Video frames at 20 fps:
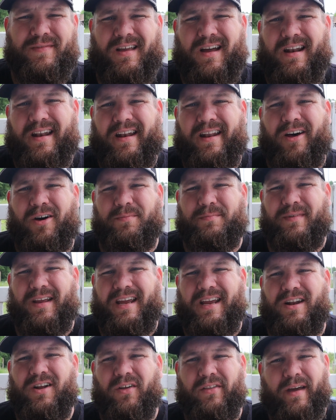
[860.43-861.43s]
kind of to help
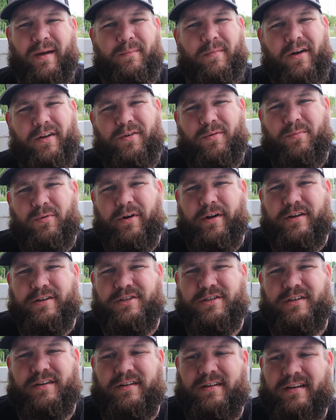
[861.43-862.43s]
eat all that
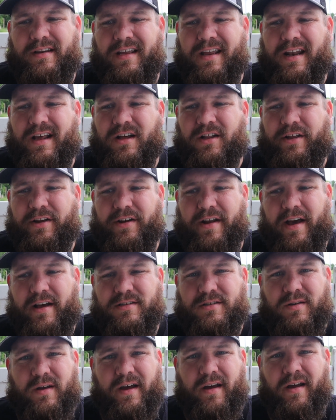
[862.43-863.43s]
underbrush and get it cleared
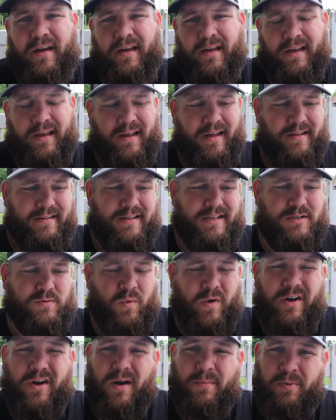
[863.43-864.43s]
out. So this
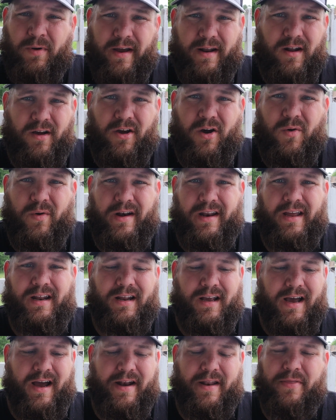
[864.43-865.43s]
winter I plan on going in
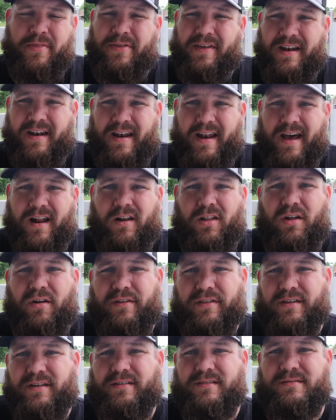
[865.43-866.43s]
and kind of thinning out a lot
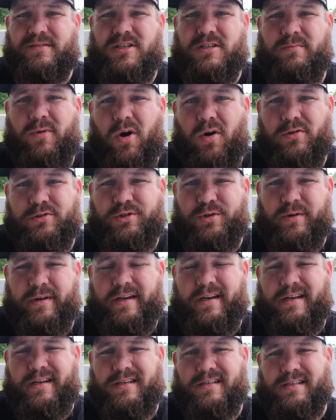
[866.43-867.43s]
of the small
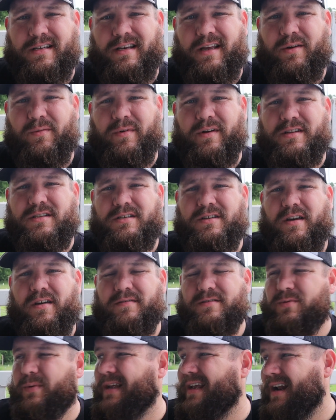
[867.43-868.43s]
trees and get rid of
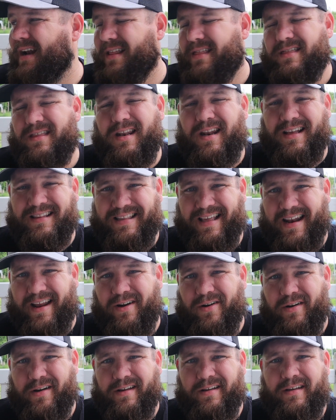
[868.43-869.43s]
stuff so we can kind of thin out that
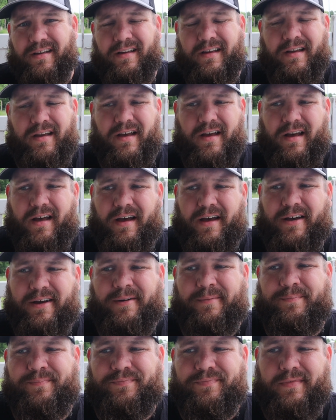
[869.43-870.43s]
area.
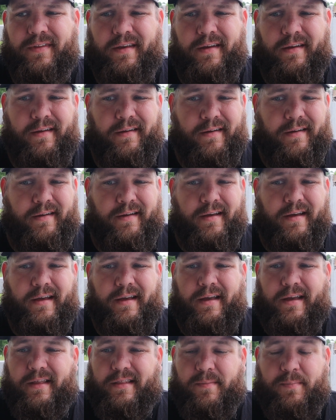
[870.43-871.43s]

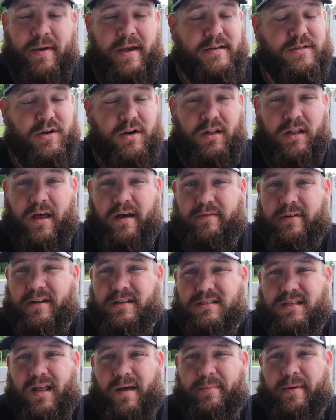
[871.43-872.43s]
The pigs are gonna love it.
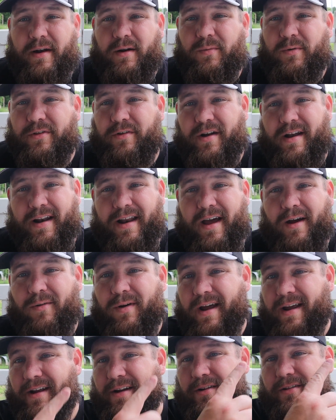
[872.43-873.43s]
It's a lot better than where they're at now,
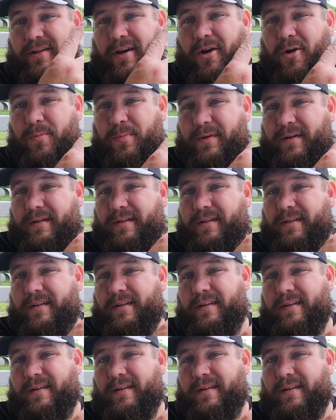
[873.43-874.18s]
right here in the open.